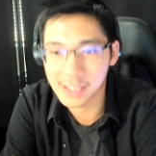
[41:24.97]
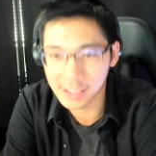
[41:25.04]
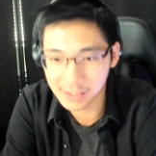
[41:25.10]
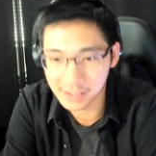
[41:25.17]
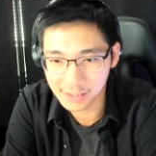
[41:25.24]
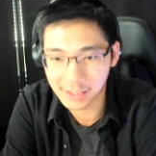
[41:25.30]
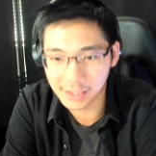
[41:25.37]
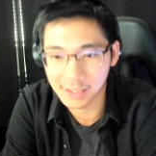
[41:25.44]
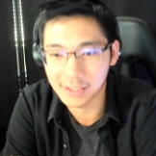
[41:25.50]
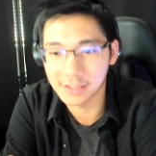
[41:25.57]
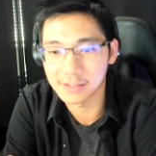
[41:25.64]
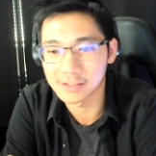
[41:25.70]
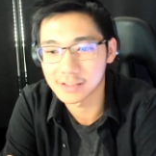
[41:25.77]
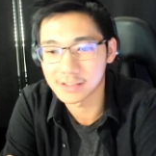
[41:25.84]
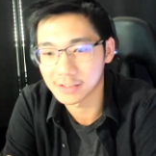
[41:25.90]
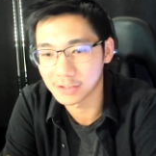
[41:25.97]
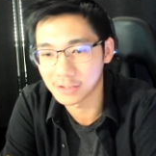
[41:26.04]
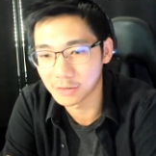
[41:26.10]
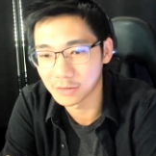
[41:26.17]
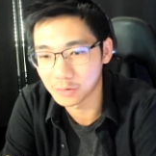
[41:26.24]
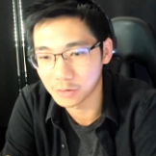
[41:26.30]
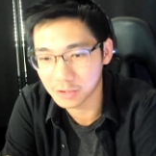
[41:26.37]
Allocate,
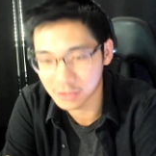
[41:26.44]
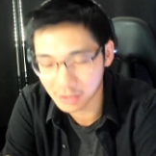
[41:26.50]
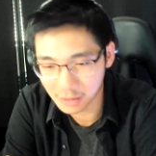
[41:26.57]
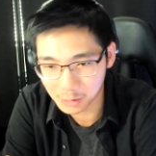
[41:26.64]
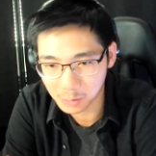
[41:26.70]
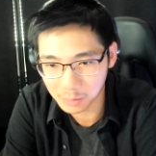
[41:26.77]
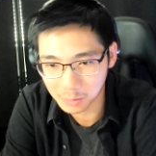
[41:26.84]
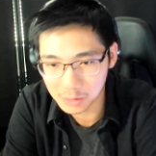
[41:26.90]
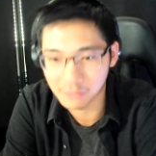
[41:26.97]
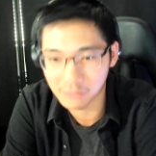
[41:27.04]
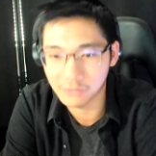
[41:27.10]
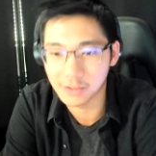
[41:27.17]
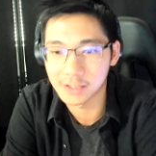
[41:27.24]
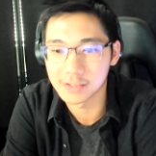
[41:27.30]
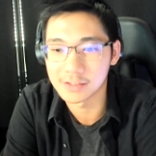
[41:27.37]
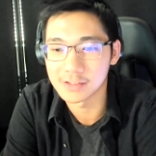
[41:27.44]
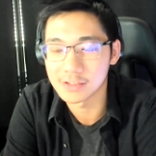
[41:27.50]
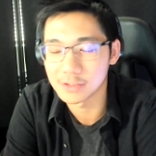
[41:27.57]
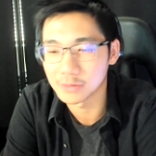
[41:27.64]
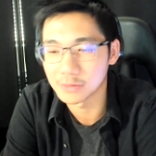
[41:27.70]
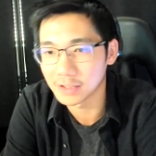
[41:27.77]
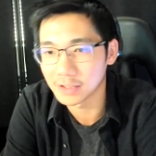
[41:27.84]
you can talk to a bunch of friends.
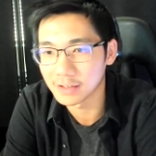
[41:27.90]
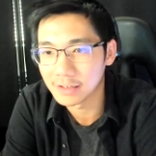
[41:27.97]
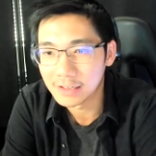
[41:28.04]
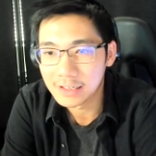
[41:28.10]
You can,